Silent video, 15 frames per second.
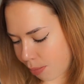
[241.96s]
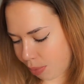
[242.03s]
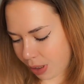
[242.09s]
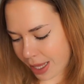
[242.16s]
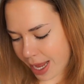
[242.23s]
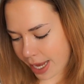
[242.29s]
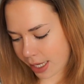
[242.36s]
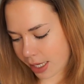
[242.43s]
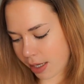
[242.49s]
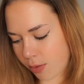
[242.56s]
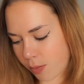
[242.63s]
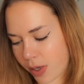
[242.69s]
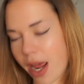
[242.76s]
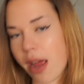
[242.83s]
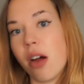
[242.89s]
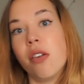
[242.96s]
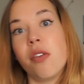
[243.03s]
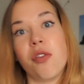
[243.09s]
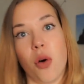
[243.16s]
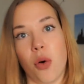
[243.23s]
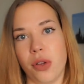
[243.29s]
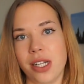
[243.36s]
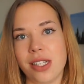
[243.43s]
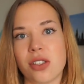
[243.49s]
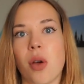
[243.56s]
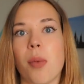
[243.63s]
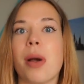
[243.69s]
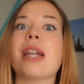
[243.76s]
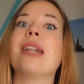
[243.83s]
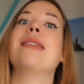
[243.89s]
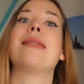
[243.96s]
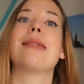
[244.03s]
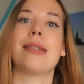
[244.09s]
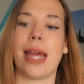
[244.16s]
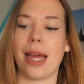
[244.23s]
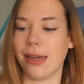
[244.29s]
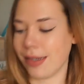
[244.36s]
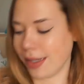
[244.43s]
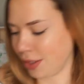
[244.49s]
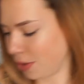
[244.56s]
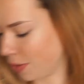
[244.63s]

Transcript: blanket when I unfold it. So I'm gonna stand and